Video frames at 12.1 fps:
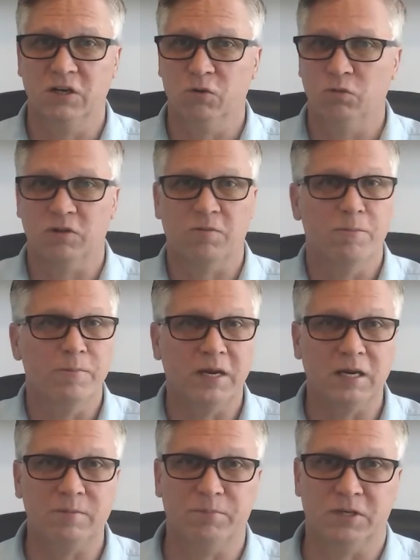with
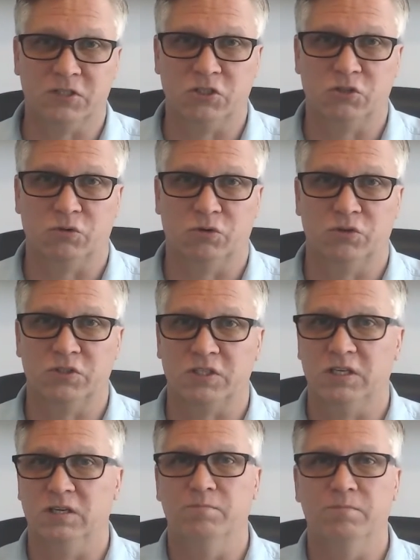many business owners
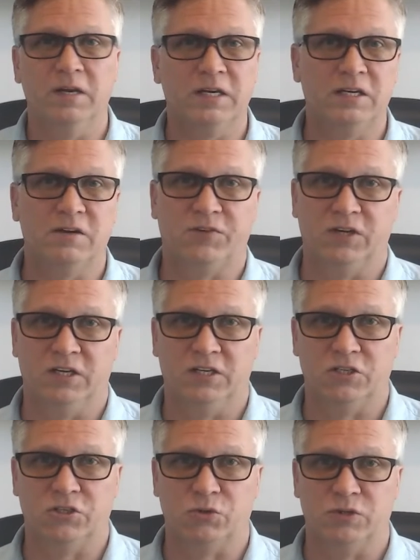in many different
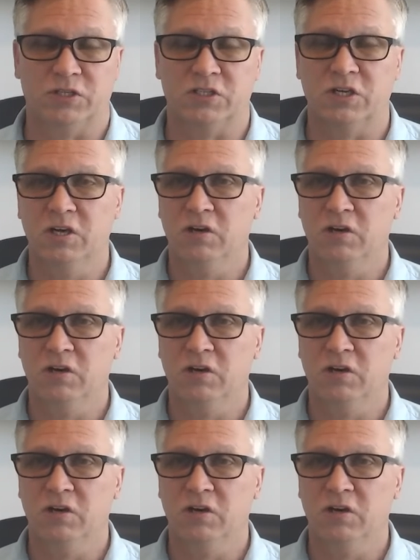industries,